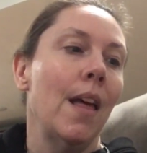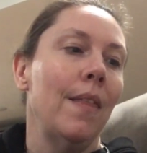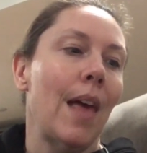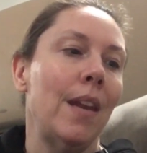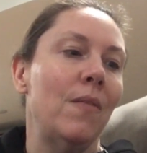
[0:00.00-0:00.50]

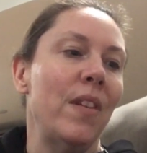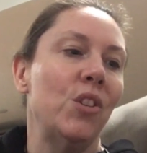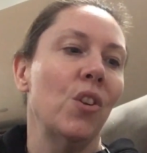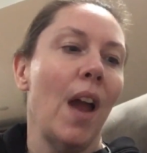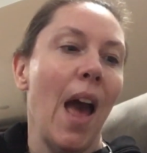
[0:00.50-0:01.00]
That
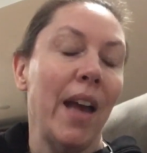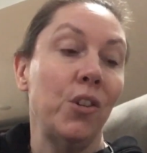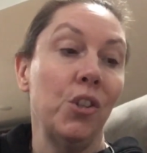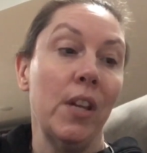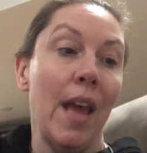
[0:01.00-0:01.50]
adventure
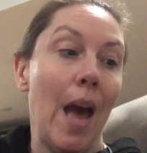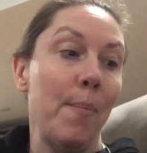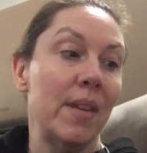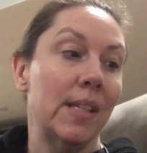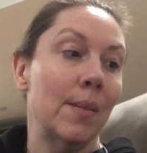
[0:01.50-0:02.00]
actually
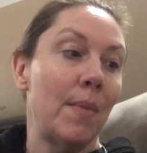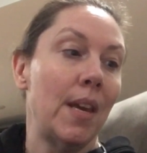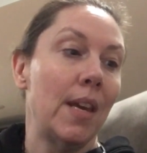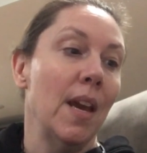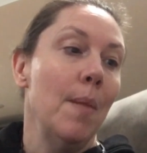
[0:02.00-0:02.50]
happened to
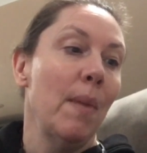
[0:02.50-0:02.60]
me.